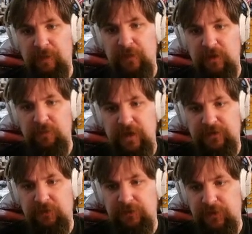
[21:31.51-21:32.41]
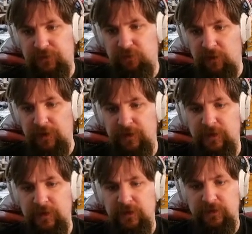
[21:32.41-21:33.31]
I'm going to mix it with this one
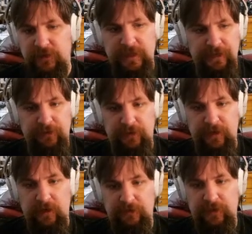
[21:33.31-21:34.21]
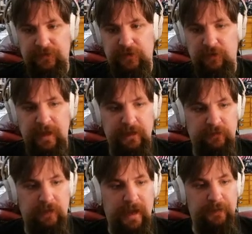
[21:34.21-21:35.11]
together here. And let's go ahead
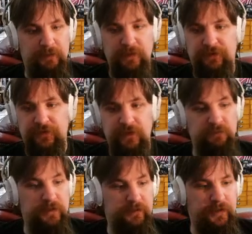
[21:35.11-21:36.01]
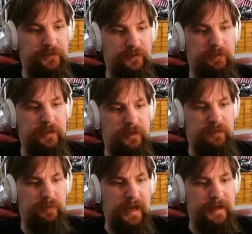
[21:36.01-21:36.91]
and grab the missing music so we can
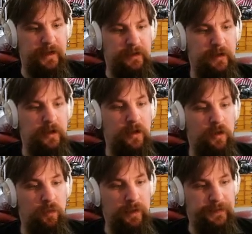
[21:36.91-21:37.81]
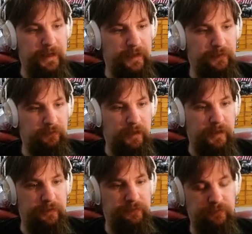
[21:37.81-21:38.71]
combine it with that other
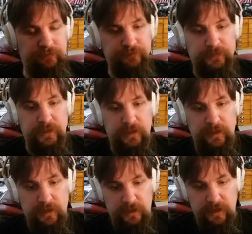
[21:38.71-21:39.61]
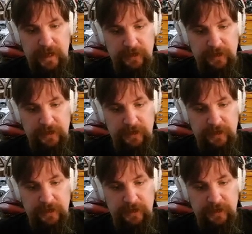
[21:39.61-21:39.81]
one. And